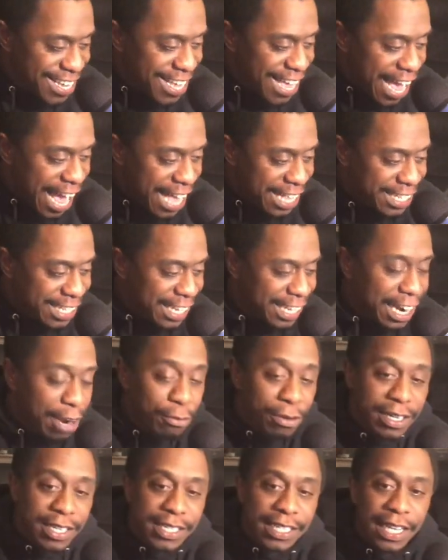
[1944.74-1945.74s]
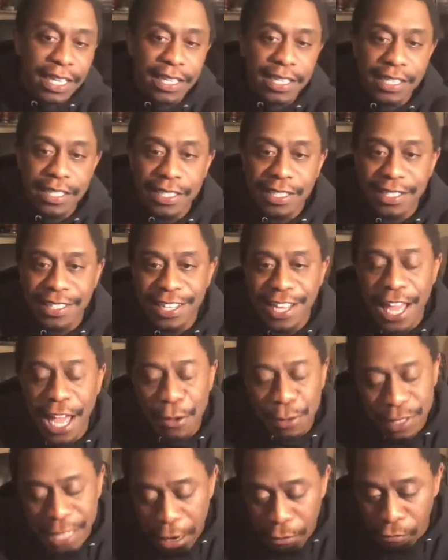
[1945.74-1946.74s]
I said I was going to say this. It
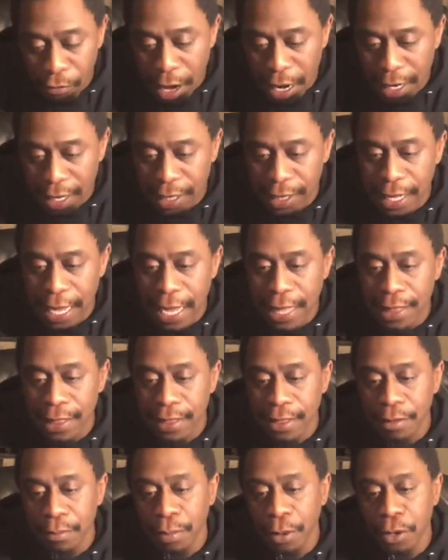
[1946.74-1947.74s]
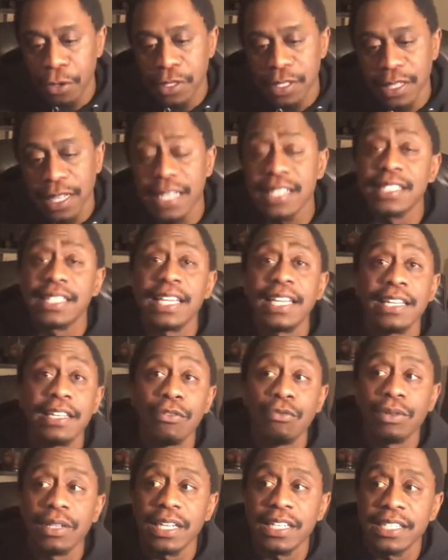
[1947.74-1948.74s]
was ironic that the person that said
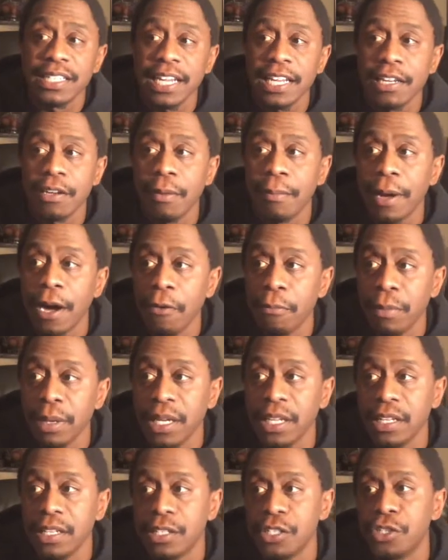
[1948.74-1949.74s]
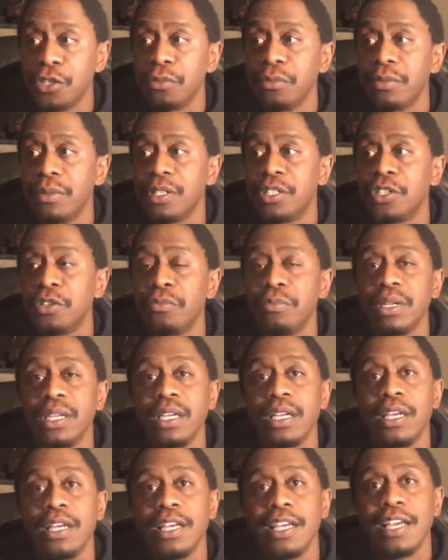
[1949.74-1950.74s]
what they said about me to me
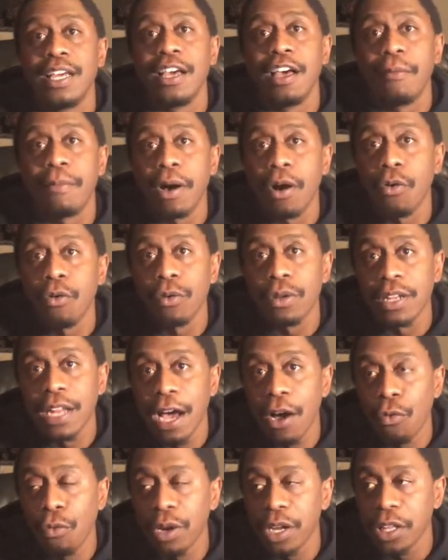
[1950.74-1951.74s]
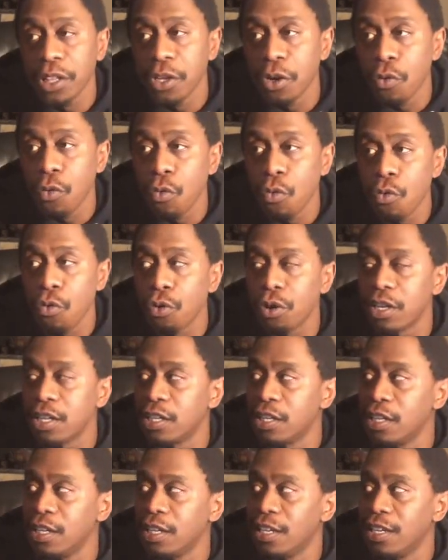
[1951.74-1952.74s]
about not winning the award,
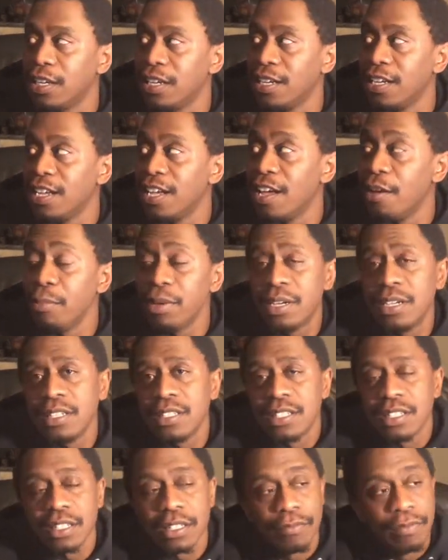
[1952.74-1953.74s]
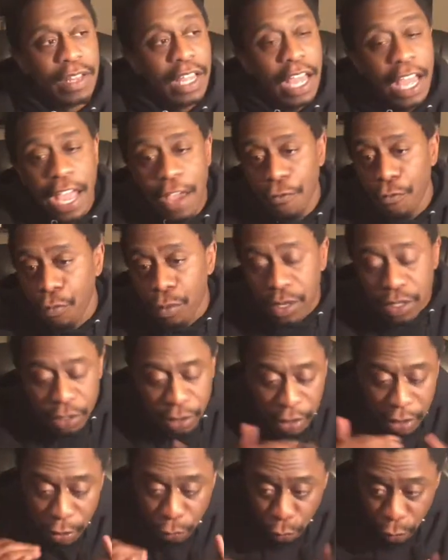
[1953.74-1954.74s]
because if
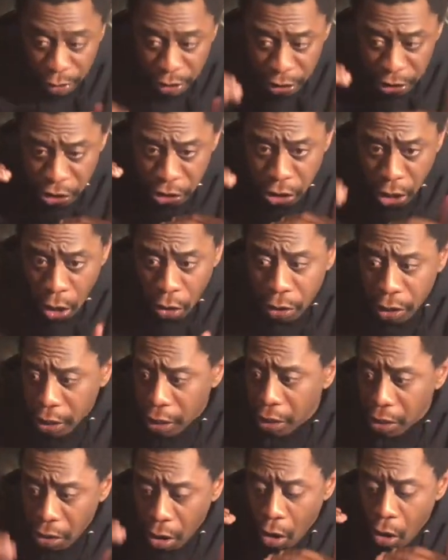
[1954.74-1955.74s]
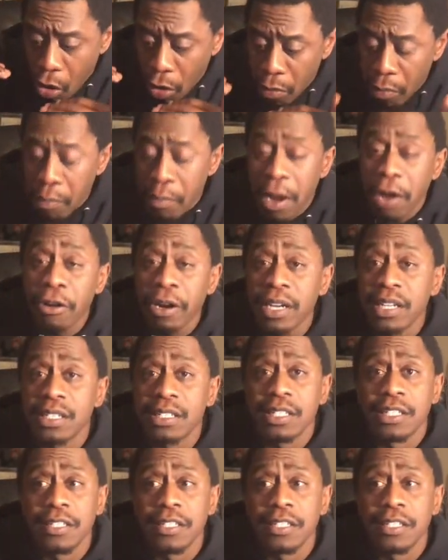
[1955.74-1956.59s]
we're just talking on merit,